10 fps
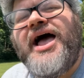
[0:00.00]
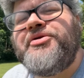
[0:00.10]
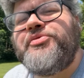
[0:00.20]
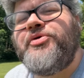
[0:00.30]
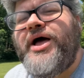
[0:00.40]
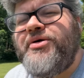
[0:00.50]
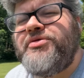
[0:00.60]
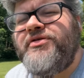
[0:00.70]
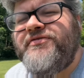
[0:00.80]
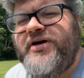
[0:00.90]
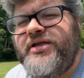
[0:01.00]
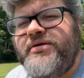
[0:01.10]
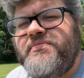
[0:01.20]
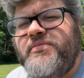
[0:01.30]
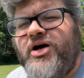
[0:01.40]
I don't know how to define
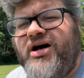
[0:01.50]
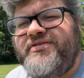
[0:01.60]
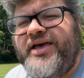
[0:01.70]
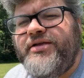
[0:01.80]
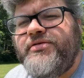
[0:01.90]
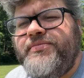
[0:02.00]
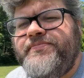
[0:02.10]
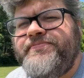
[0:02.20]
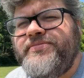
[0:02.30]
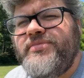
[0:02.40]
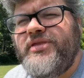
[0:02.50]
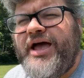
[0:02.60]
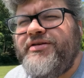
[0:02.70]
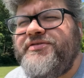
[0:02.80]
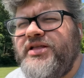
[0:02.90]
it offhand,
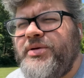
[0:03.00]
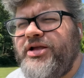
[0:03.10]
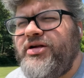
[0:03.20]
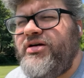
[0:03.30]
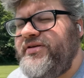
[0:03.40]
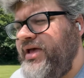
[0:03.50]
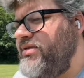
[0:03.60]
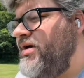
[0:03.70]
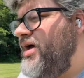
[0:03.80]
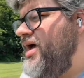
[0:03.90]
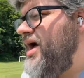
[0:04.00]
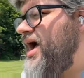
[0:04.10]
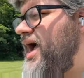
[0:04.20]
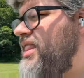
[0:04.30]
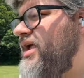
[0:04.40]
how to feel about it offhand.
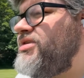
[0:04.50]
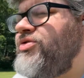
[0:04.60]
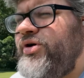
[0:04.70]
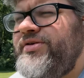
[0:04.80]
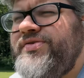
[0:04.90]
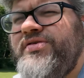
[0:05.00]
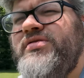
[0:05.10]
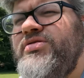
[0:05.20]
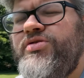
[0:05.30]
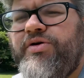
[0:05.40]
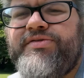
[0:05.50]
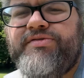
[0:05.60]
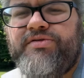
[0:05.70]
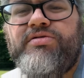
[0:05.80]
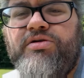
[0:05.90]
I like choice. Choice
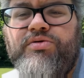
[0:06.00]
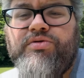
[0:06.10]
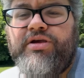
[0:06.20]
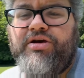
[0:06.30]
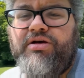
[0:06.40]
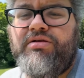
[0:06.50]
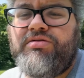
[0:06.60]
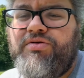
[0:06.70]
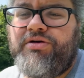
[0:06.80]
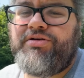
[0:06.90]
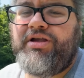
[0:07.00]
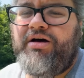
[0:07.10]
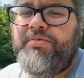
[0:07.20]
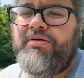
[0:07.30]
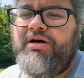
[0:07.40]
is usually good. Choice should
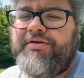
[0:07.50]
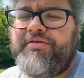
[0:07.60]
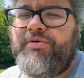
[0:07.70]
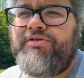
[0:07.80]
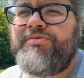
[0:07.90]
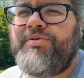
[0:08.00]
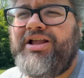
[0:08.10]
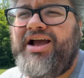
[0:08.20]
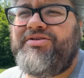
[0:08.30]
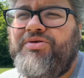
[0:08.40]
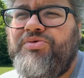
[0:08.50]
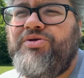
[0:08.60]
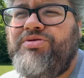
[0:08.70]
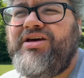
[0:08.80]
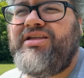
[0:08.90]
help customers, but I don't
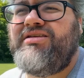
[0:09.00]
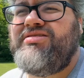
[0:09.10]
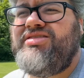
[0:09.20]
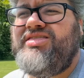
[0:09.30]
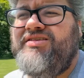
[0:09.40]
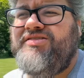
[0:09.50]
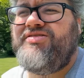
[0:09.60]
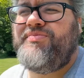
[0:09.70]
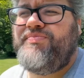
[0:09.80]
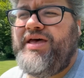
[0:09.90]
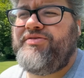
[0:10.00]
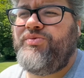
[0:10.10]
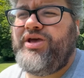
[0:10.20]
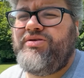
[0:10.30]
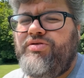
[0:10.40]
know that this is the best
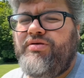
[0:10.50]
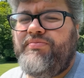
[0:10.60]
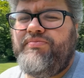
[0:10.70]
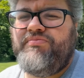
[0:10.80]
way to